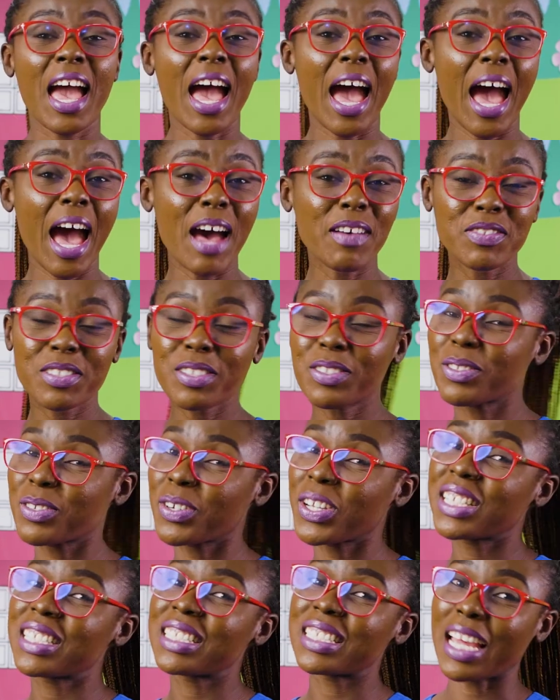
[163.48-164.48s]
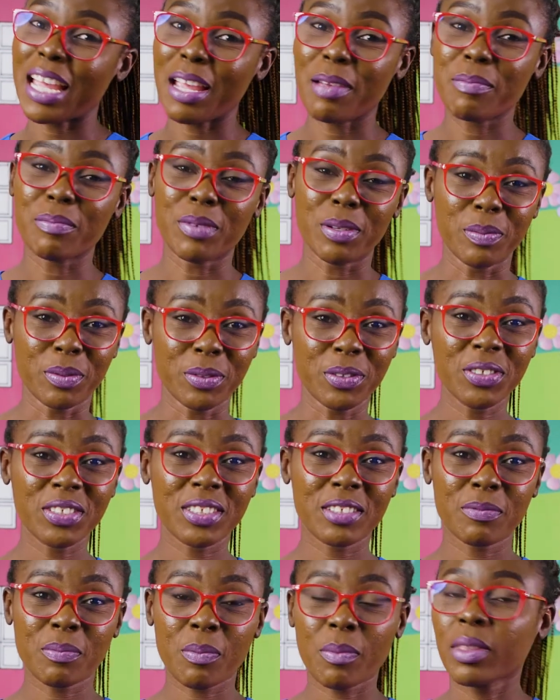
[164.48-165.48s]
After drawing 9
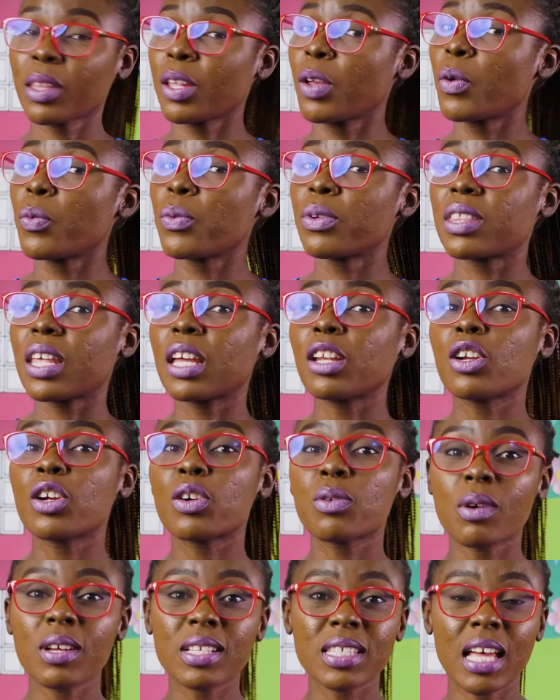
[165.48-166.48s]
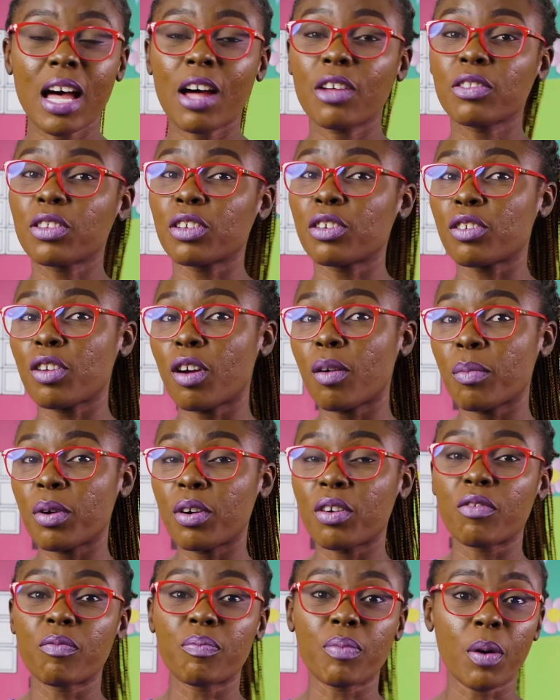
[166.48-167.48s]
bubbles, we then cross out the number
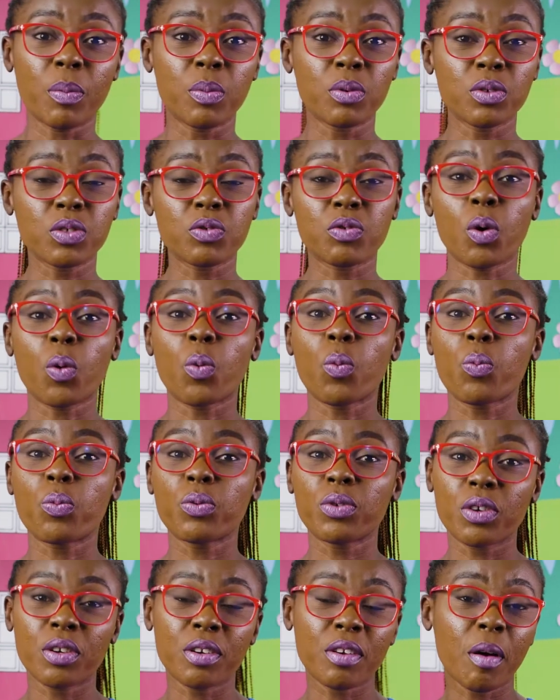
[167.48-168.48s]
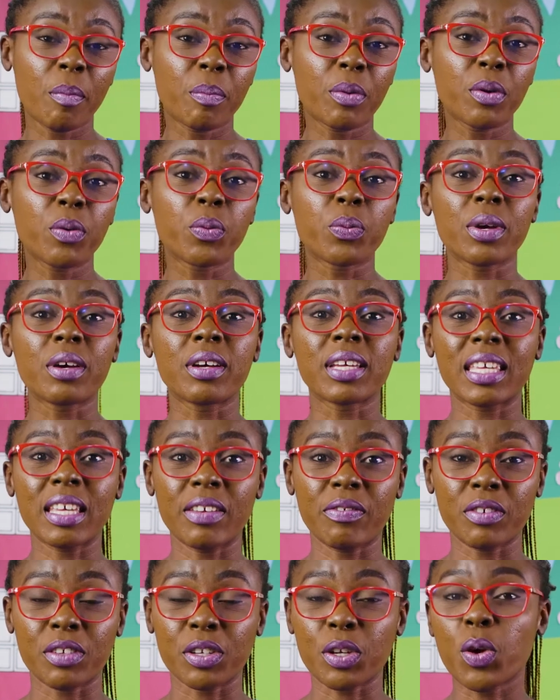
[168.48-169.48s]
of bubbles for the number we are
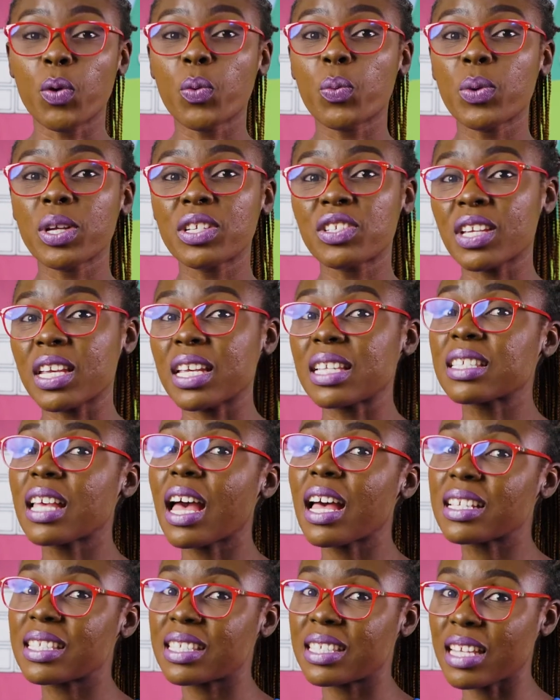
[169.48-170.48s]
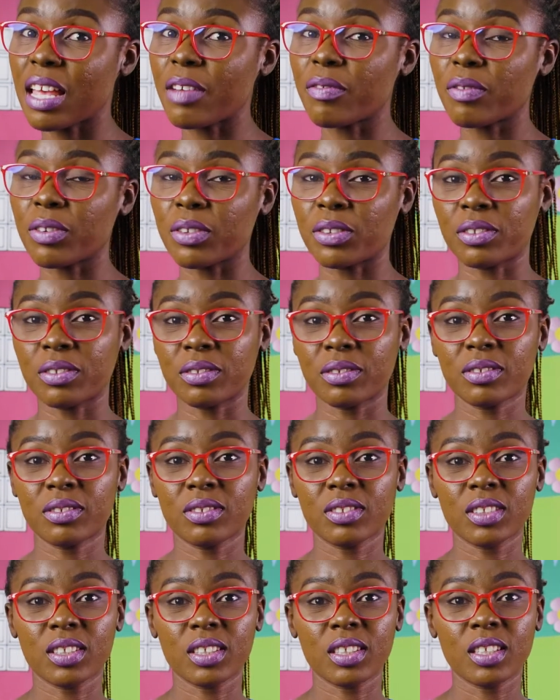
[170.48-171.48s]
given, which is 7.
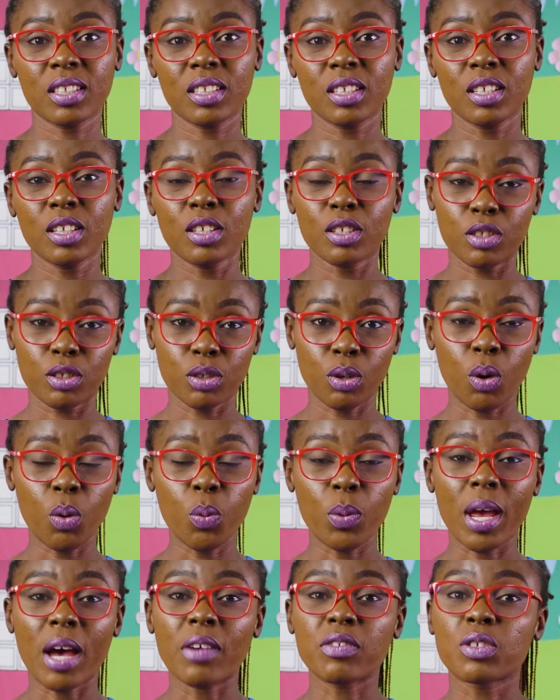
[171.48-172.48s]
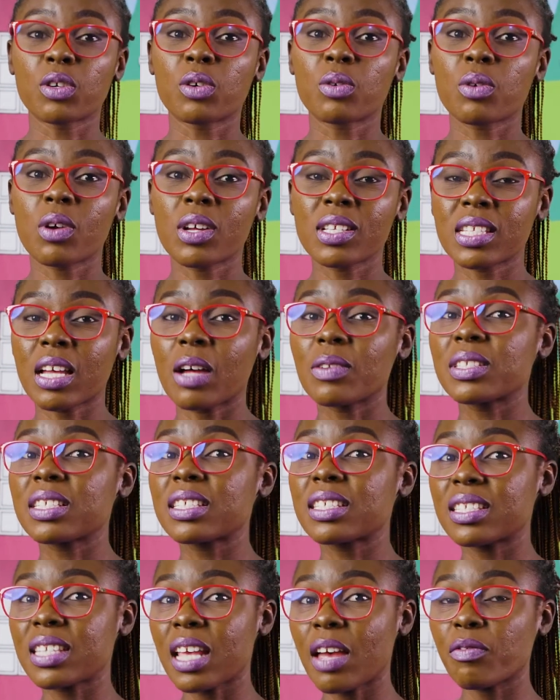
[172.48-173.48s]
So we have to cross out
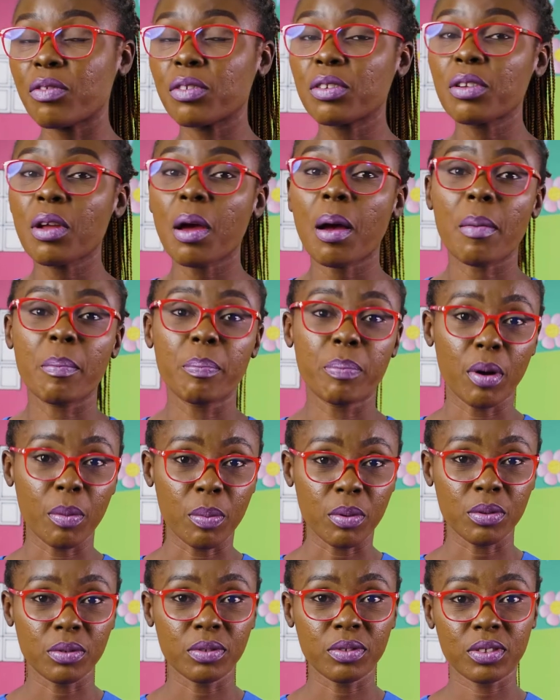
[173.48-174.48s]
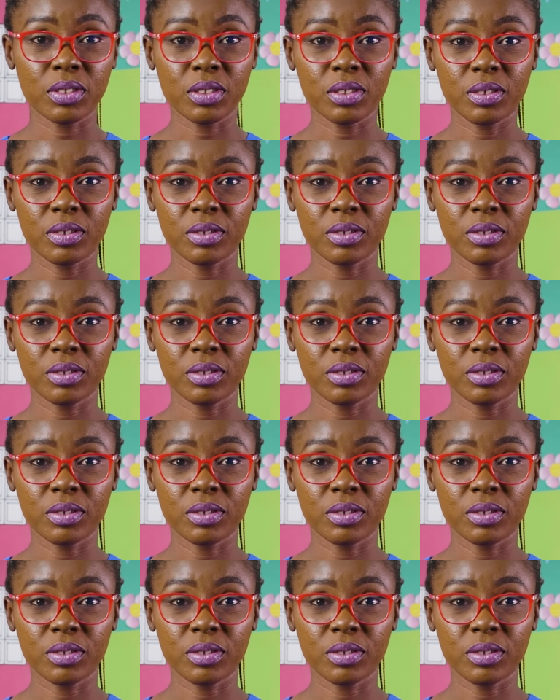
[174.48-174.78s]
7 bubbles.